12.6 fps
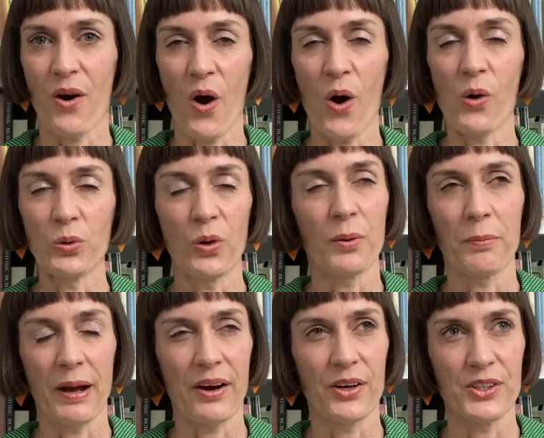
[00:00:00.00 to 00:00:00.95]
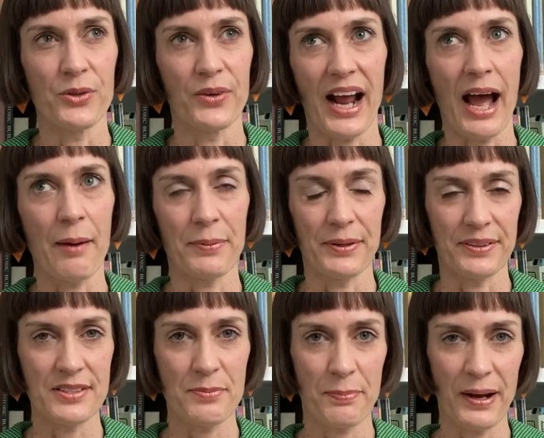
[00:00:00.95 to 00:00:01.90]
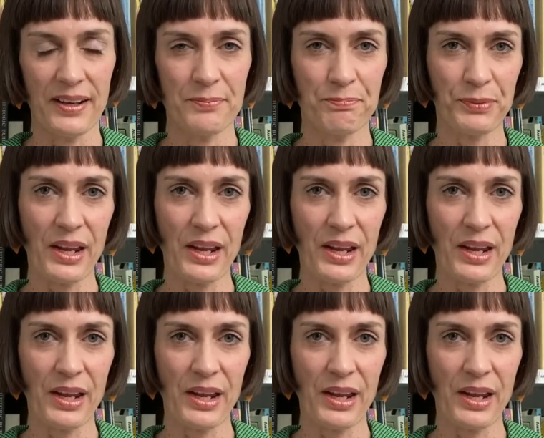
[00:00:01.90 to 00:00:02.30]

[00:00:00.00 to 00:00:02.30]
whole lot about, I knew it happened, but